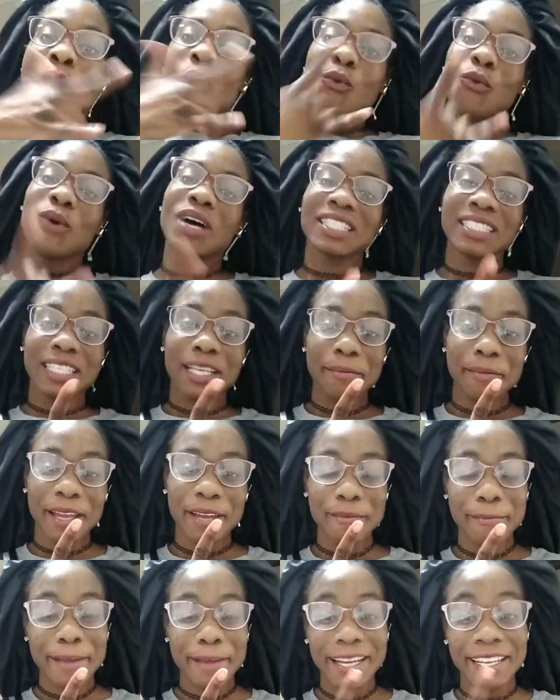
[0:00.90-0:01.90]
What's up,
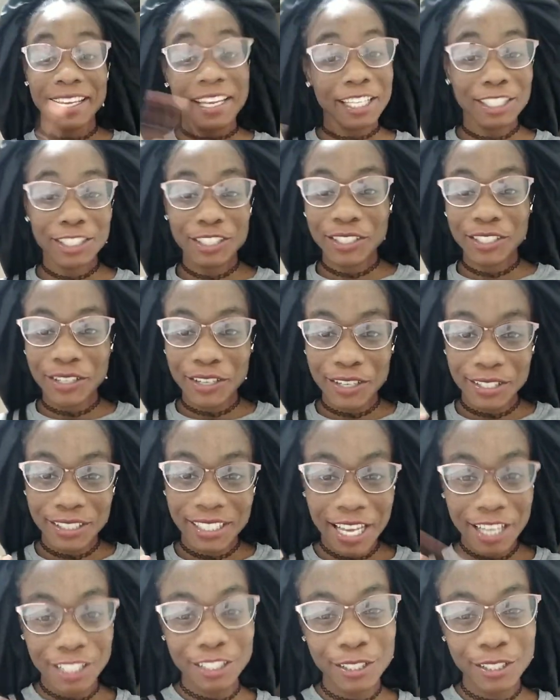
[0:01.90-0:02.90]
everybody? It's your girl,
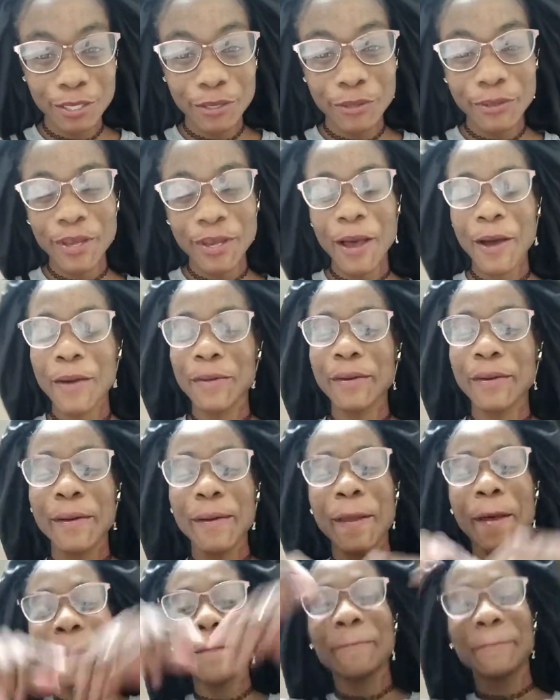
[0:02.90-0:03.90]
Tasia Two Coder,
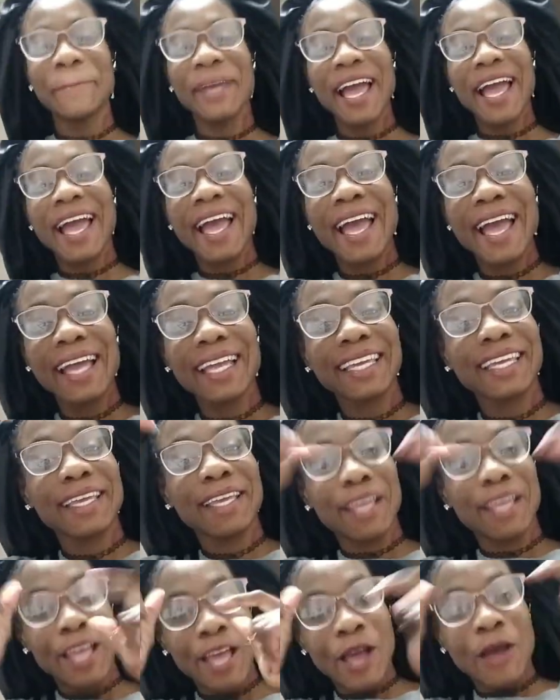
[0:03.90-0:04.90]
and I'm back
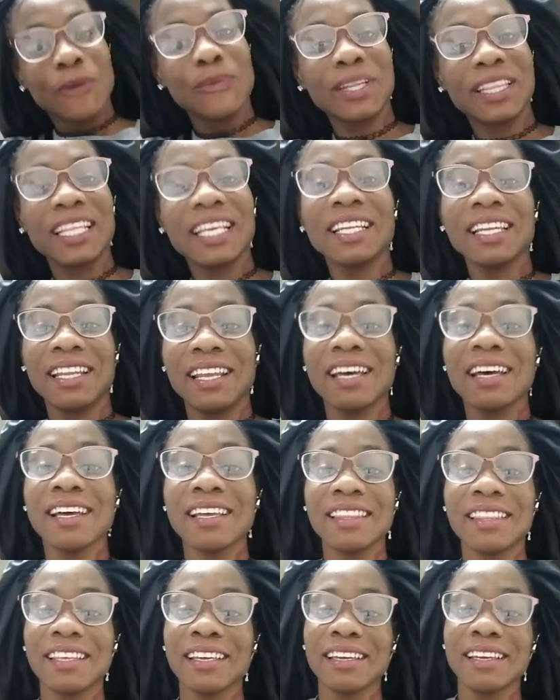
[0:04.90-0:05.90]
with
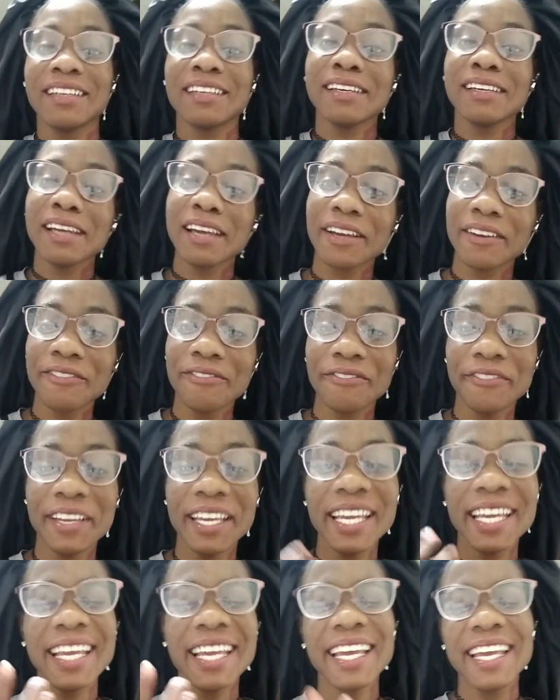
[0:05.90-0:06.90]
another
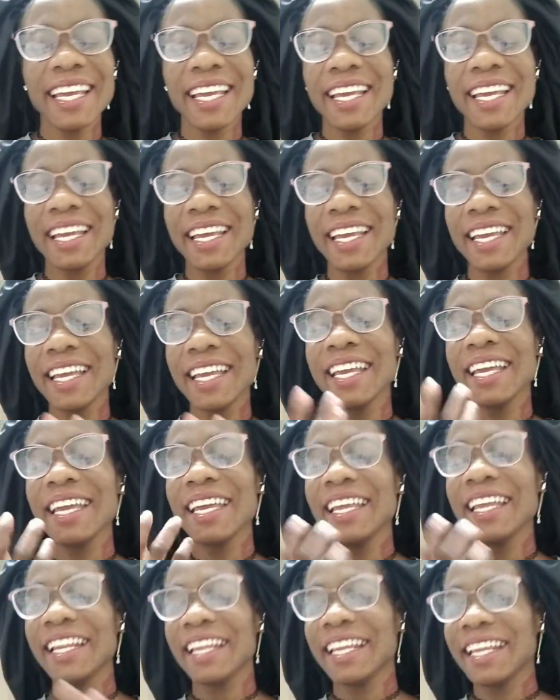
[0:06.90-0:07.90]

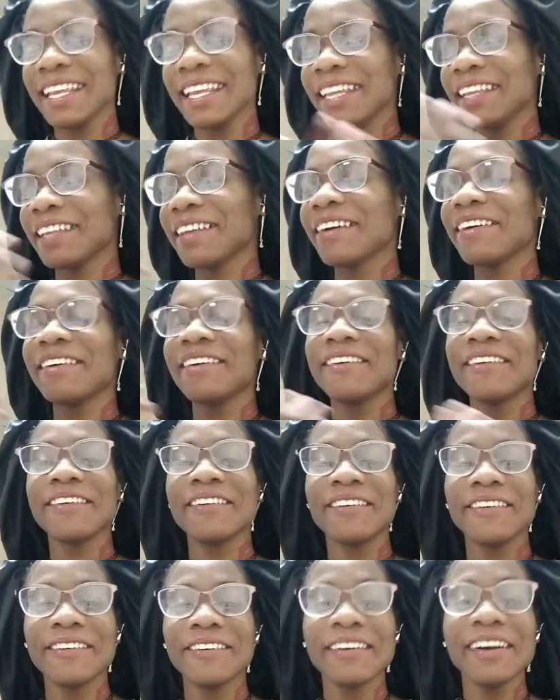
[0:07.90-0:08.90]

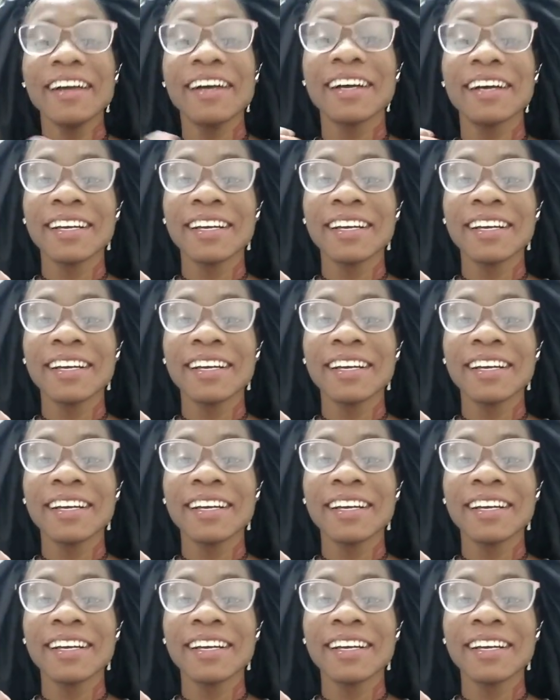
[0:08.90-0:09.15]
video.